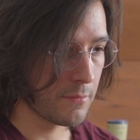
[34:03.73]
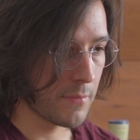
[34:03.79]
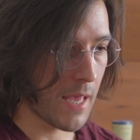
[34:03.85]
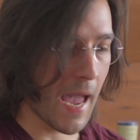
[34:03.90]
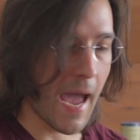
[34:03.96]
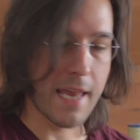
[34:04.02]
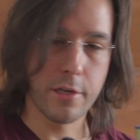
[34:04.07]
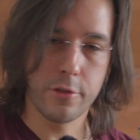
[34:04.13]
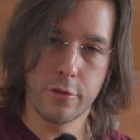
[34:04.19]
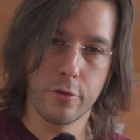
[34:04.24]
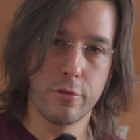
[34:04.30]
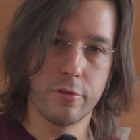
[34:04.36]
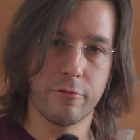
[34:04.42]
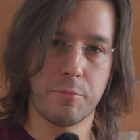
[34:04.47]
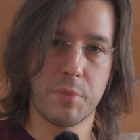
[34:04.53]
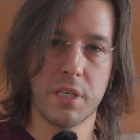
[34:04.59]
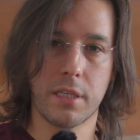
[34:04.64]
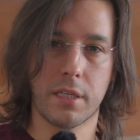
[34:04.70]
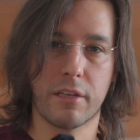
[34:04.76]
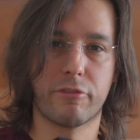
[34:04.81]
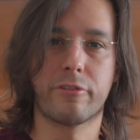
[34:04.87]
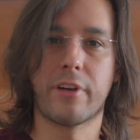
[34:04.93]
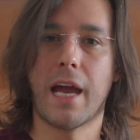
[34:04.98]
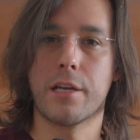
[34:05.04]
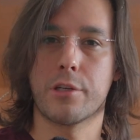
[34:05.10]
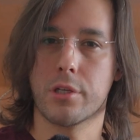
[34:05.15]
attitude of being a
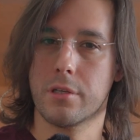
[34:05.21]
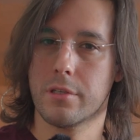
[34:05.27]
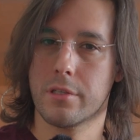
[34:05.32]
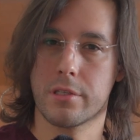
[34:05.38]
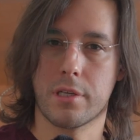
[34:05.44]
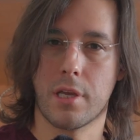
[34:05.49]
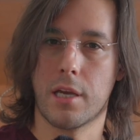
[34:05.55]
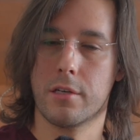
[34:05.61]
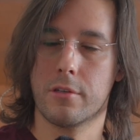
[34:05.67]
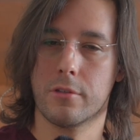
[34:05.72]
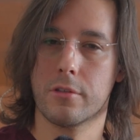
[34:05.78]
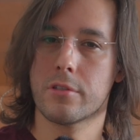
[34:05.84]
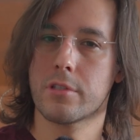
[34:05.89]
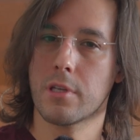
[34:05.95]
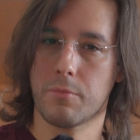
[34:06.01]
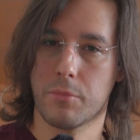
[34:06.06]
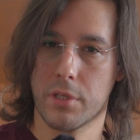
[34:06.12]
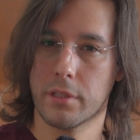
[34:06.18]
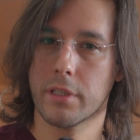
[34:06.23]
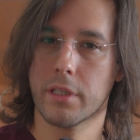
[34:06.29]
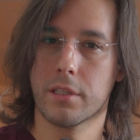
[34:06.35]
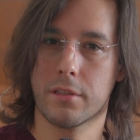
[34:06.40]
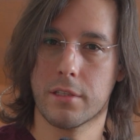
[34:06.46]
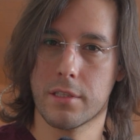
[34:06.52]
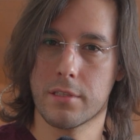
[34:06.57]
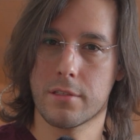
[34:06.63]
fashion designer or something
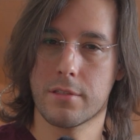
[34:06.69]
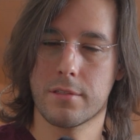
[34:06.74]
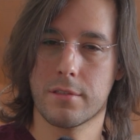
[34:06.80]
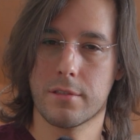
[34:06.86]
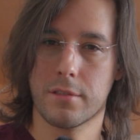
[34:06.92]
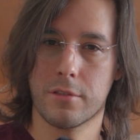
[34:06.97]
like this.